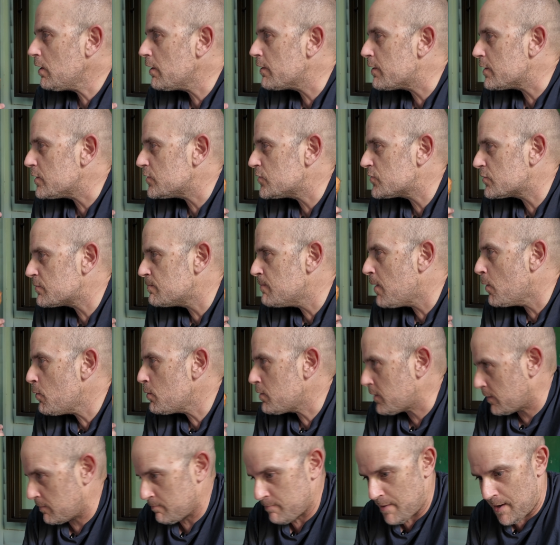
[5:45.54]
are they
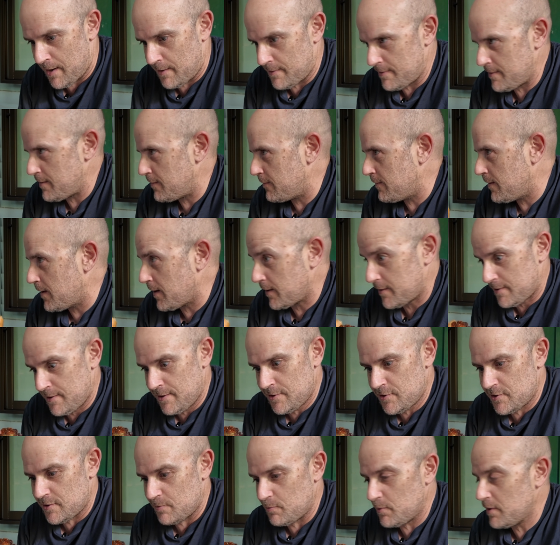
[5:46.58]
smoking back there in that
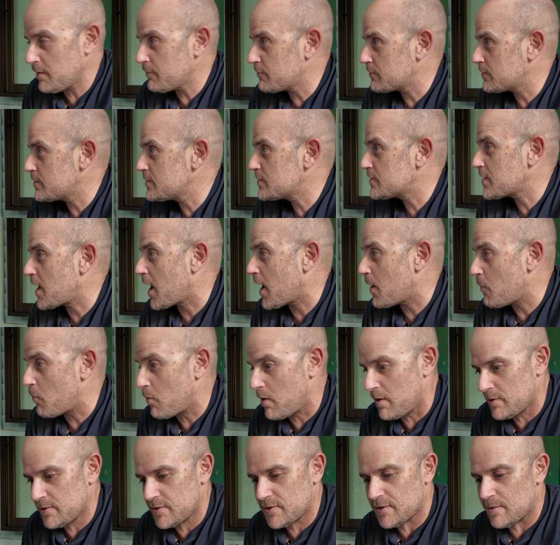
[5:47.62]
kitchen? Whatever it is, I
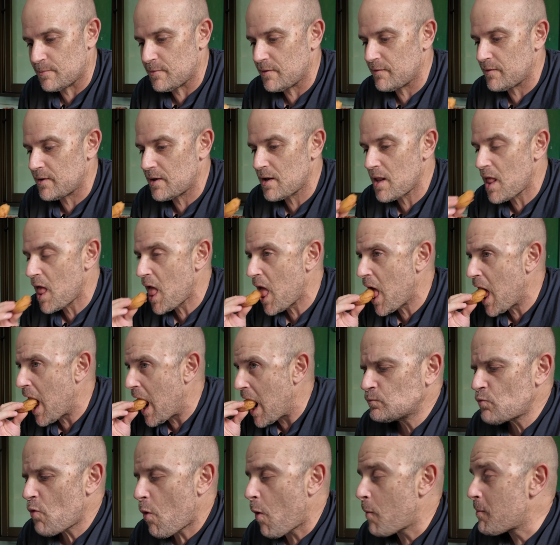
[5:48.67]
want some of it.
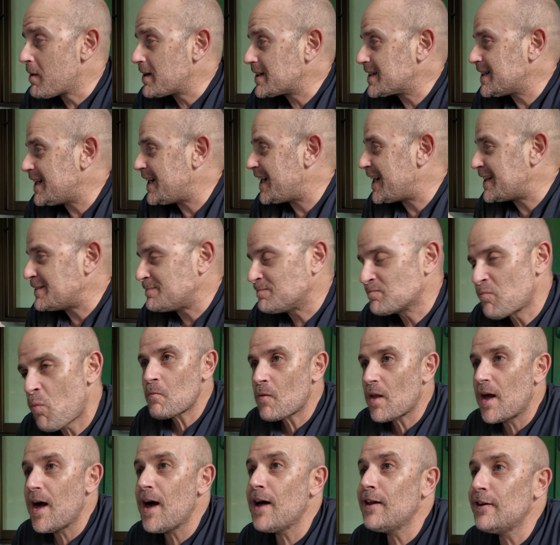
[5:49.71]
Oh my God.
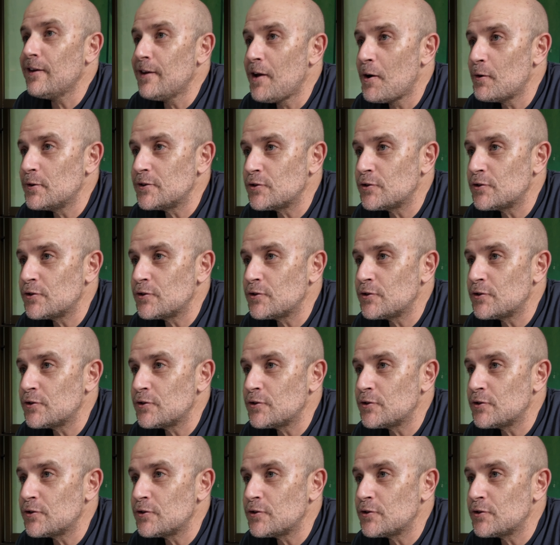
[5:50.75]
Hello